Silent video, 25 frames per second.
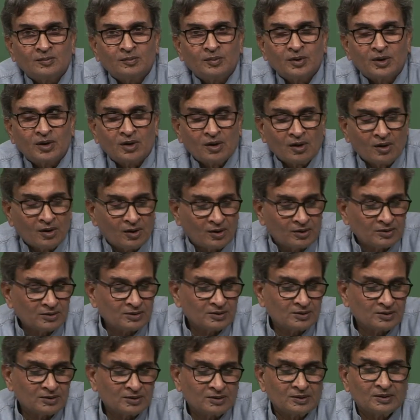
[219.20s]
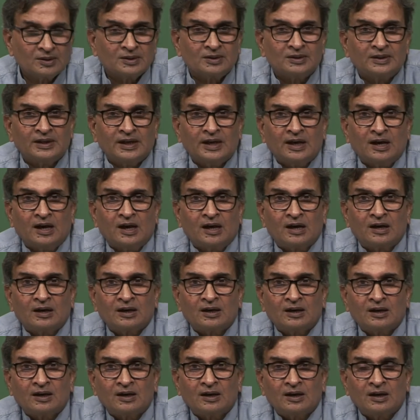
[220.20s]
Because they are
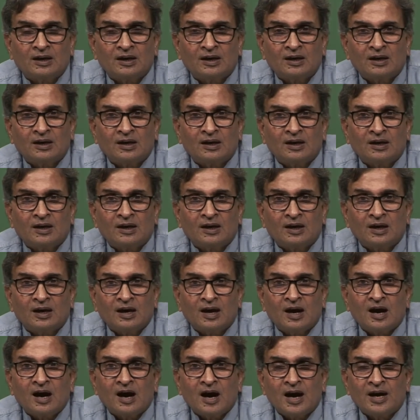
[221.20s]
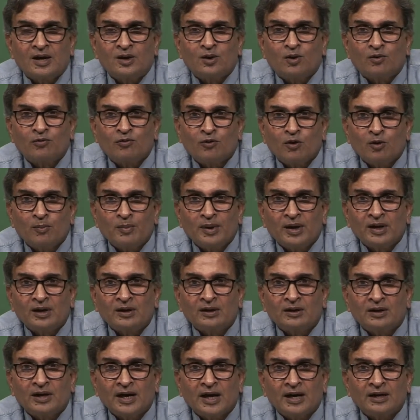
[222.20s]
hydrophobic
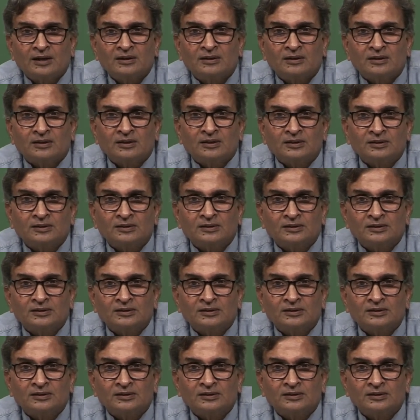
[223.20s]
in character.